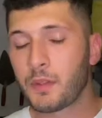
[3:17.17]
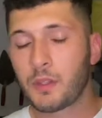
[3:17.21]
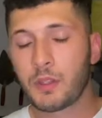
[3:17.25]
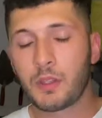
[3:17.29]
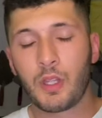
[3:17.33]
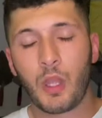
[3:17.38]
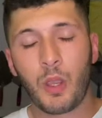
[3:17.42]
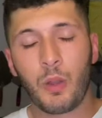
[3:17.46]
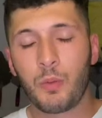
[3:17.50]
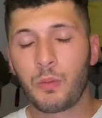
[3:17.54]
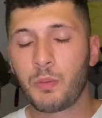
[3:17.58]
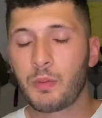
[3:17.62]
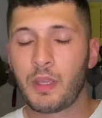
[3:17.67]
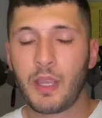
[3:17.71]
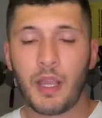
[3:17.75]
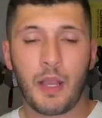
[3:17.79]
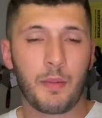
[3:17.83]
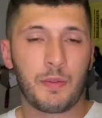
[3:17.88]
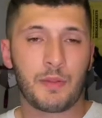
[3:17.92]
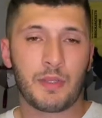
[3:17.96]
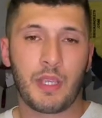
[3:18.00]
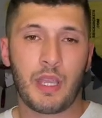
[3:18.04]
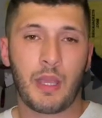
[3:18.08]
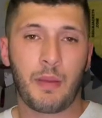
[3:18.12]
Don't get
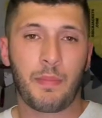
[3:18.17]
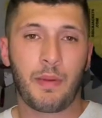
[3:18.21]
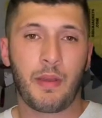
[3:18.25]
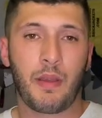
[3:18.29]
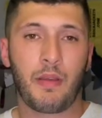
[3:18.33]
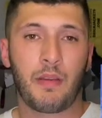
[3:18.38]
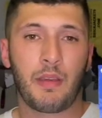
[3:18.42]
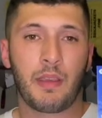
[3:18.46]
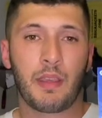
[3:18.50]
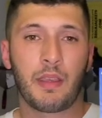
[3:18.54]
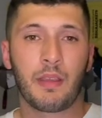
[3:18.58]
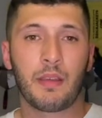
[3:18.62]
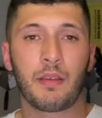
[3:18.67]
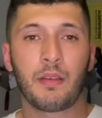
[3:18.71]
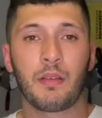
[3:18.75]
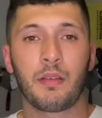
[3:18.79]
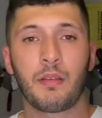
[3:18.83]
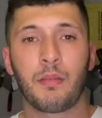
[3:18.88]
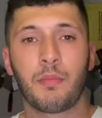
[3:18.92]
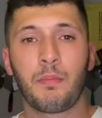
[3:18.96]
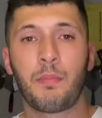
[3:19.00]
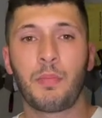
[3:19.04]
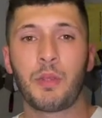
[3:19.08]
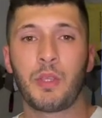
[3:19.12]
upset about it,
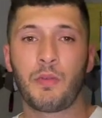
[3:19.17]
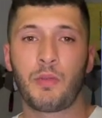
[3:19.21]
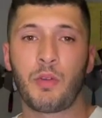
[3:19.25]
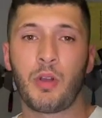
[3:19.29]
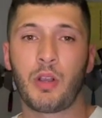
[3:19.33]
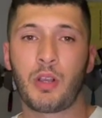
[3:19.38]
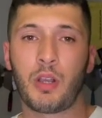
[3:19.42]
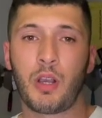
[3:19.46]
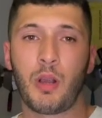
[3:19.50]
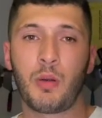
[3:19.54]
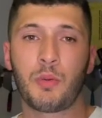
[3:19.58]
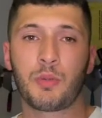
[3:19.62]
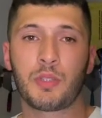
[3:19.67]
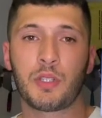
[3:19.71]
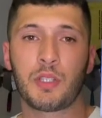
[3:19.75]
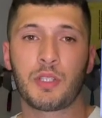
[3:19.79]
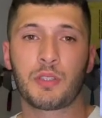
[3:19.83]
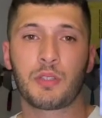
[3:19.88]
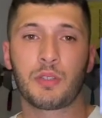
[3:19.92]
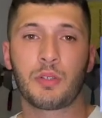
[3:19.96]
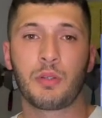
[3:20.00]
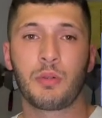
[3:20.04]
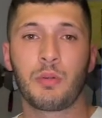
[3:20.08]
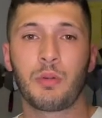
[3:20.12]
but you've got a cold
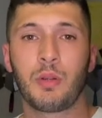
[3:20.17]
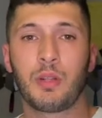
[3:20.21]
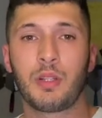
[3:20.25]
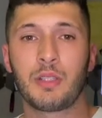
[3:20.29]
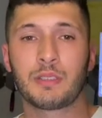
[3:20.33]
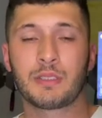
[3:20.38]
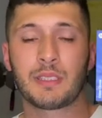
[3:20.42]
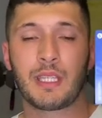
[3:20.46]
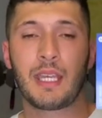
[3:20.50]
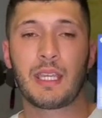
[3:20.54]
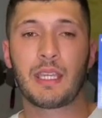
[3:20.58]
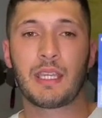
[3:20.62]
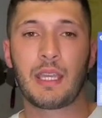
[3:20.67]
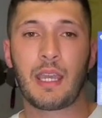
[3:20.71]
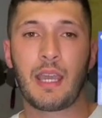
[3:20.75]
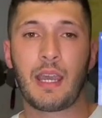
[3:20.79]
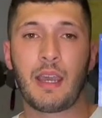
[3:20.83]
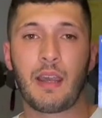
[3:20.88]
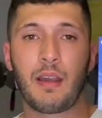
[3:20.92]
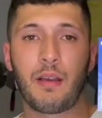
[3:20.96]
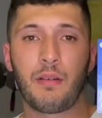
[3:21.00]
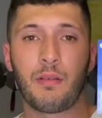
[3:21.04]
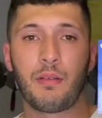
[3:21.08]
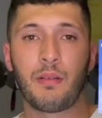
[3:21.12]
chisel, take it
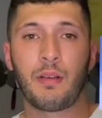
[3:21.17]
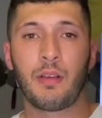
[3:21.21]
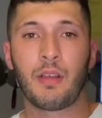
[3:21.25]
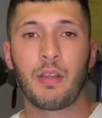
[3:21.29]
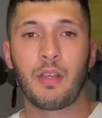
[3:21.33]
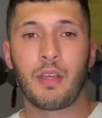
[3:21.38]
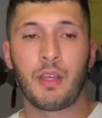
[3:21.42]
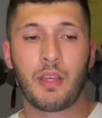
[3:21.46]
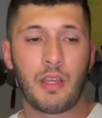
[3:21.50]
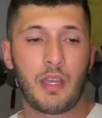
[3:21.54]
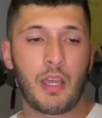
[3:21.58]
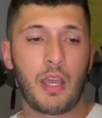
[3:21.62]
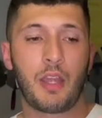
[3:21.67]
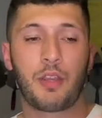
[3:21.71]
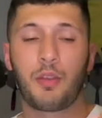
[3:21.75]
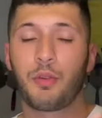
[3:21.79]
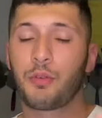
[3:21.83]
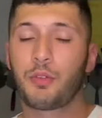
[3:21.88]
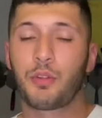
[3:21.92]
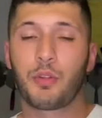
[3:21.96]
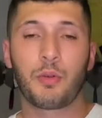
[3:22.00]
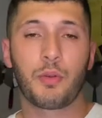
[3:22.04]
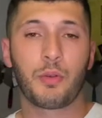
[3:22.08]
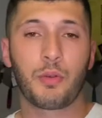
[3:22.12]
out and you'll
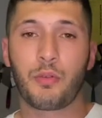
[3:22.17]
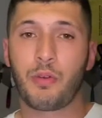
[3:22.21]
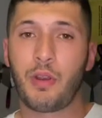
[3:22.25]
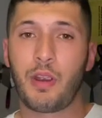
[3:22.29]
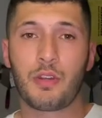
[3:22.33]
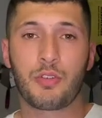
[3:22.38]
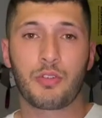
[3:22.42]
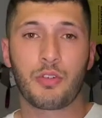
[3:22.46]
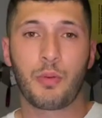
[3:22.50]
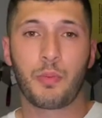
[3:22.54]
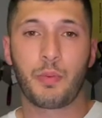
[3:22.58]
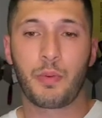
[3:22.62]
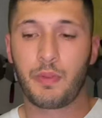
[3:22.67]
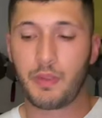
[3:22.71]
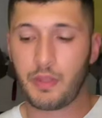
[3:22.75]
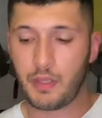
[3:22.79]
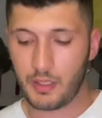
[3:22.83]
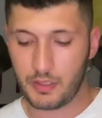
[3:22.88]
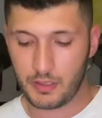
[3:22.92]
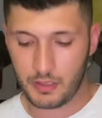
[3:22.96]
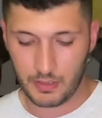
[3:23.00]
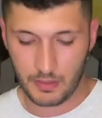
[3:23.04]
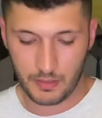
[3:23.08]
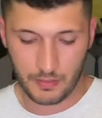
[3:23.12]
do a great job with
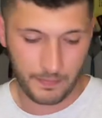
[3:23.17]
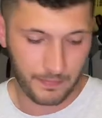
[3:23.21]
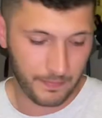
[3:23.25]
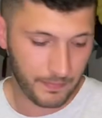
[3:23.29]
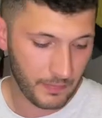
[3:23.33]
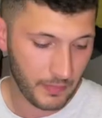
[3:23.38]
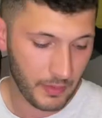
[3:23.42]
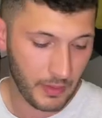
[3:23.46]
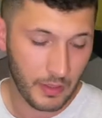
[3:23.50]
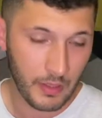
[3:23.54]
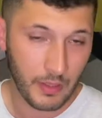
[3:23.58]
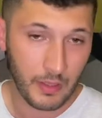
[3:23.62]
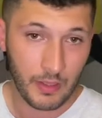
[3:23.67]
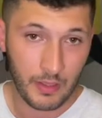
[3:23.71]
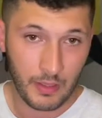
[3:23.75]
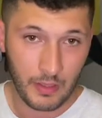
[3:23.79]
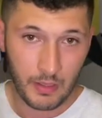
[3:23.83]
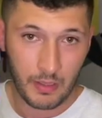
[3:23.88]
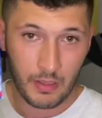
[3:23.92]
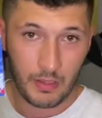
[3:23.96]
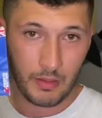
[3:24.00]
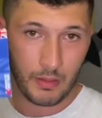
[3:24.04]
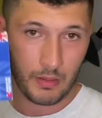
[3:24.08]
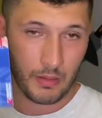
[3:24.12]
this.
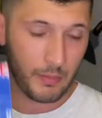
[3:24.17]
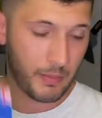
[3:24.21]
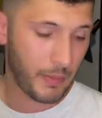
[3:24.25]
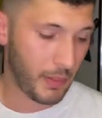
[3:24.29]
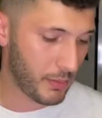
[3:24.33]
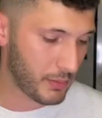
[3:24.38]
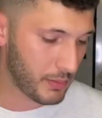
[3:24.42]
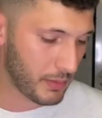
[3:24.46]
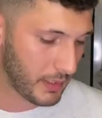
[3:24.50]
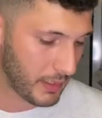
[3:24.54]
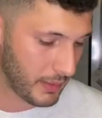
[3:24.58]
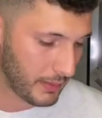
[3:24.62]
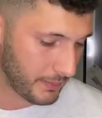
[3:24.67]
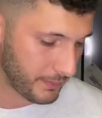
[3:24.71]
Your bolster.